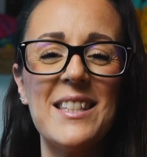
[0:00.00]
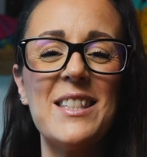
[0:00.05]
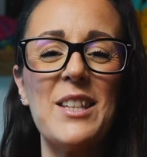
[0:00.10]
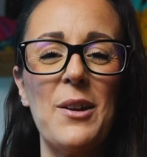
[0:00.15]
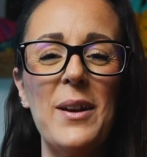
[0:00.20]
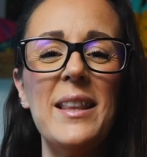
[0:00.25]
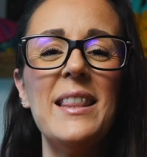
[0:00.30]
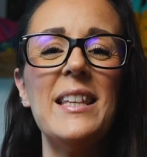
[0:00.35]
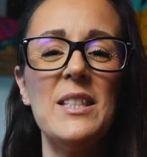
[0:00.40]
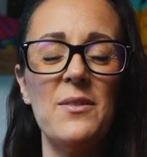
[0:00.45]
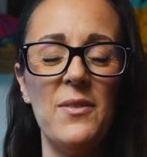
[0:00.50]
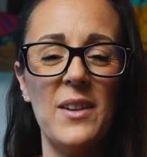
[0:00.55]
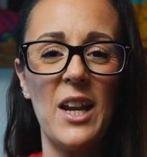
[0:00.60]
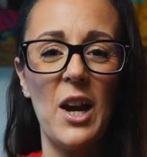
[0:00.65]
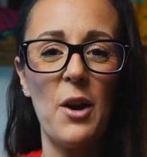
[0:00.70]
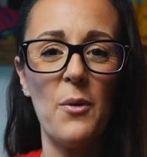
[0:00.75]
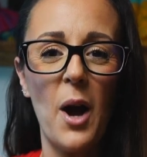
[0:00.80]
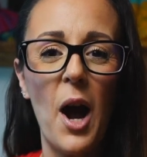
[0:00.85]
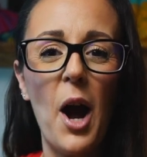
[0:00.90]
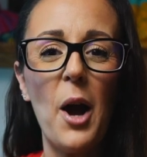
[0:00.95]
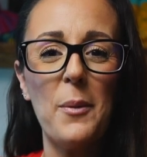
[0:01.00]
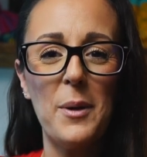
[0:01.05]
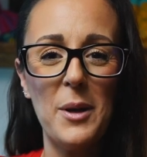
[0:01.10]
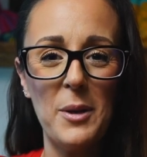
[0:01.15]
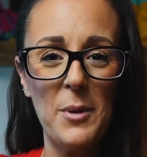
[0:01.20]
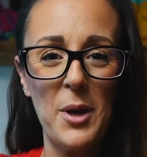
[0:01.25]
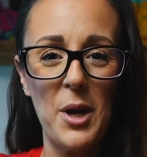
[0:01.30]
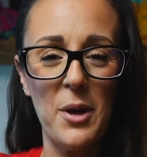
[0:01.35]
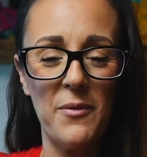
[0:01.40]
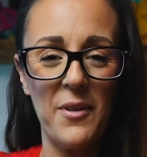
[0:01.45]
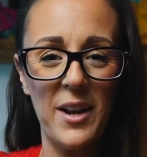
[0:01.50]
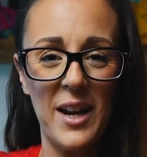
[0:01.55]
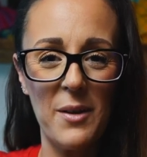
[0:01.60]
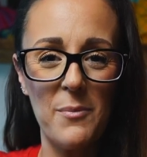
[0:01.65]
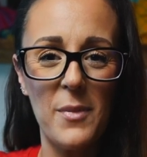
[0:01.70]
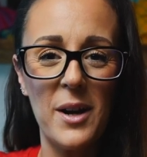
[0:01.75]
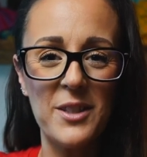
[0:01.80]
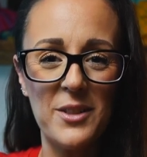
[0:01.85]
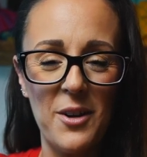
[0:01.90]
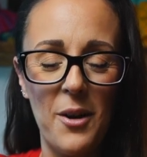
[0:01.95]
So in this video, I'm going to be covering
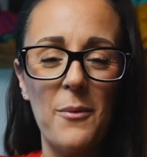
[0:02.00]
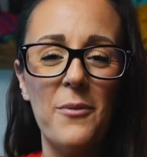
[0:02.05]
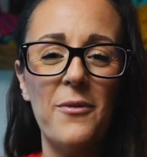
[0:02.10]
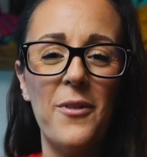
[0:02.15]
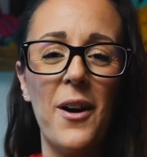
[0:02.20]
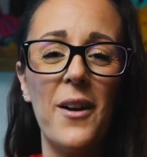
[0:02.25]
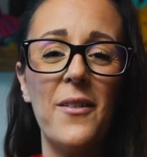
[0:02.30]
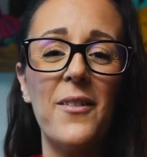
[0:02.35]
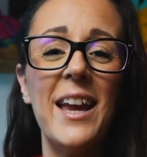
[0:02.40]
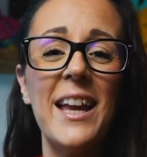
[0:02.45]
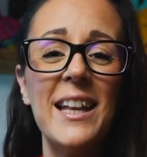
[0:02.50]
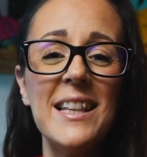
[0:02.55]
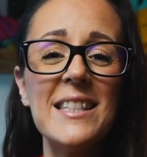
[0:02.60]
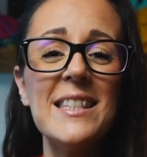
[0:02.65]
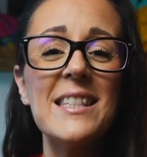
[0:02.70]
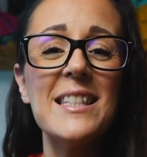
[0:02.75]
my top 5 hints,